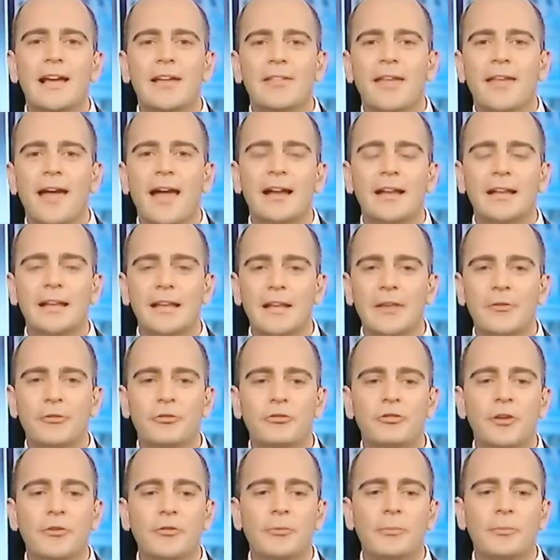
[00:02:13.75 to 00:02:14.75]
that
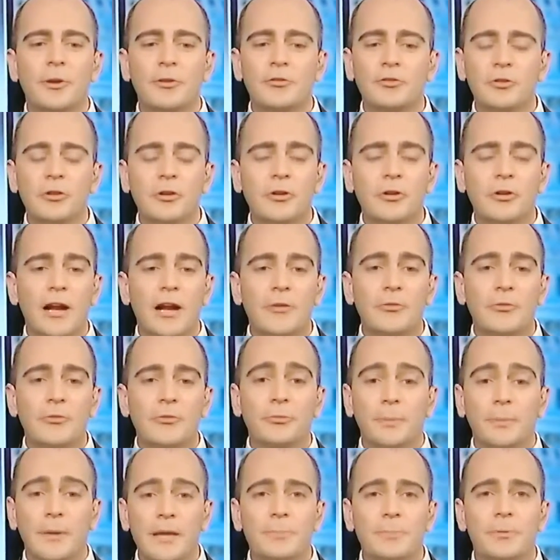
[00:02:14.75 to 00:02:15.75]
it's just a bunch of good,
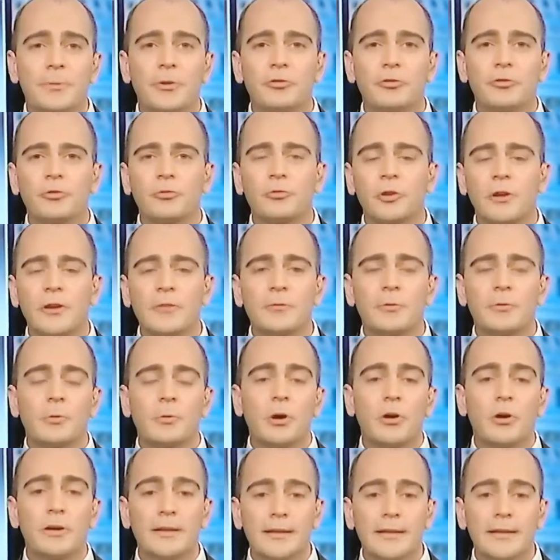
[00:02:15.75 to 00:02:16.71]
honest people looking for work.